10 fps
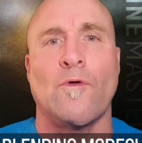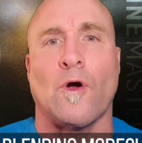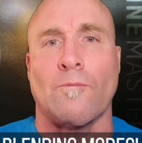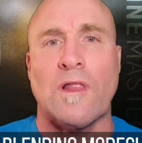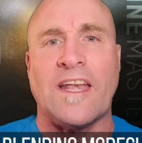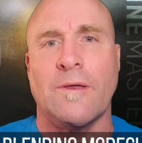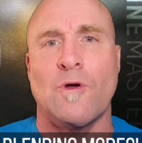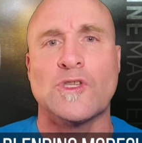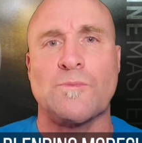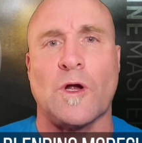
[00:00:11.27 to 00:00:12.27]
for Blending
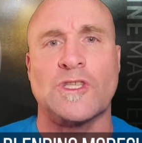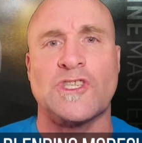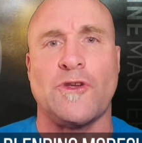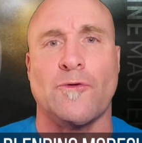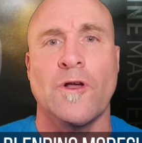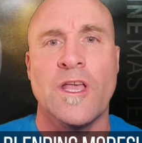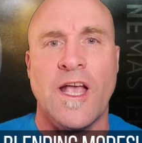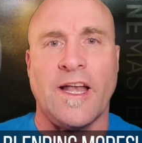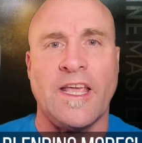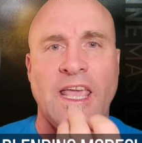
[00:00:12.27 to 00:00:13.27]
Modes Part 2,
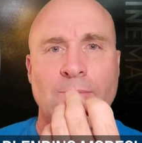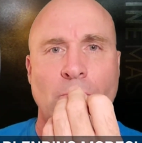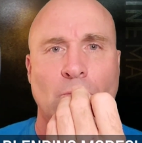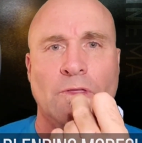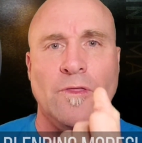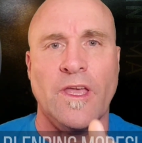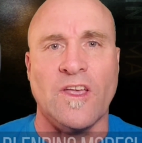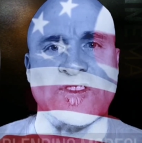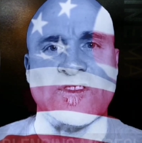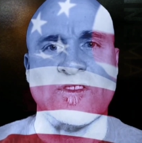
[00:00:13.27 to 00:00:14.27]
and I came up with
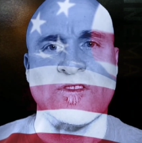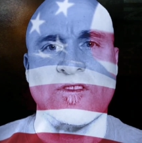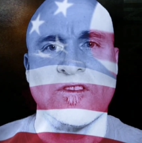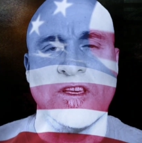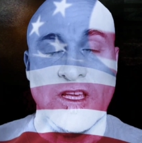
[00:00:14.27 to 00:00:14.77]
this.